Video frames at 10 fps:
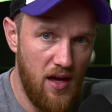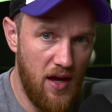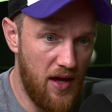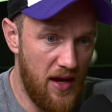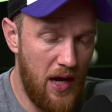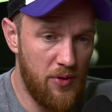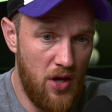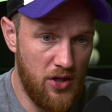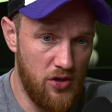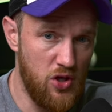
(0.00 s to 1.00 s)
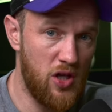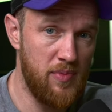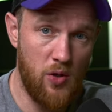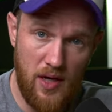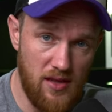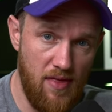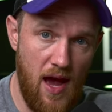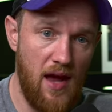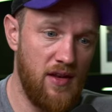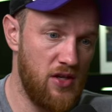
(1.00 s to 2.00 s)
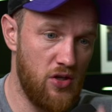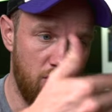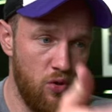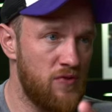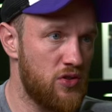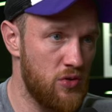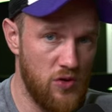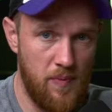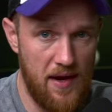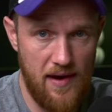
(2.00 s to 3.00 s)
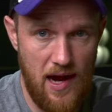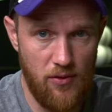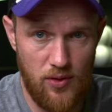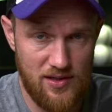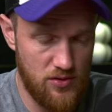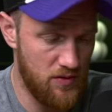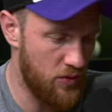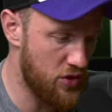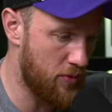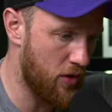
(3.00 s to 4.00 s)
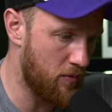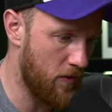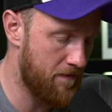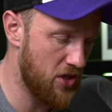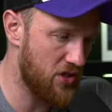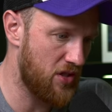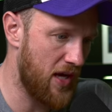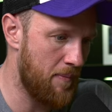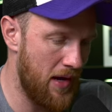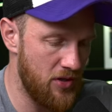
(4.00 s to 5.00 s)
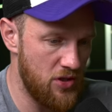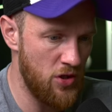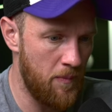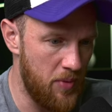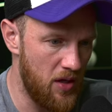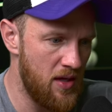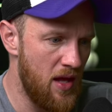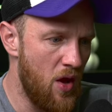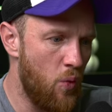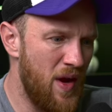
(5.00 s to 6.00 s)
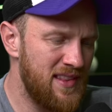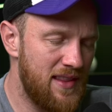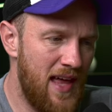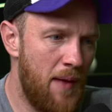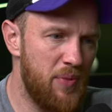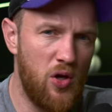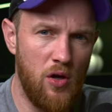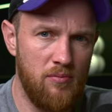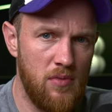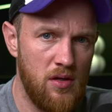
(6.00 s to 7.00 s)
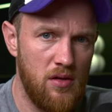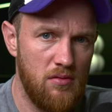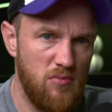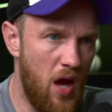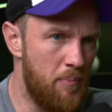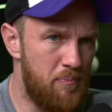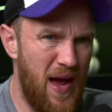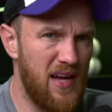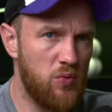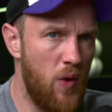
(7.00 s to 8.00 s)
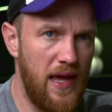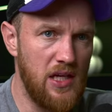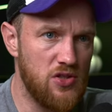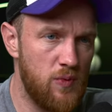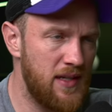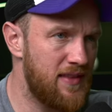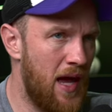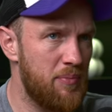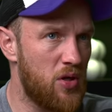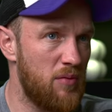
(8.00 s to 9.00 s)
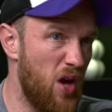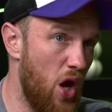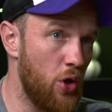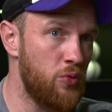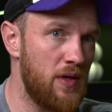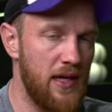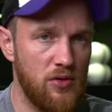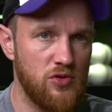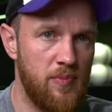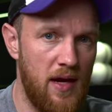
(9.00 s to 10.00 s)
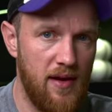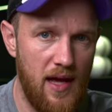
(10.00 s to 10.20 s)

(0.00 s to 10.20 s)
And I would argue that you could be quicker than that and then you can move to £200 an hour and all that sort of stuff once you become more efficient and you get better at your job. But when did that become a bad wage? When did that become only £100 an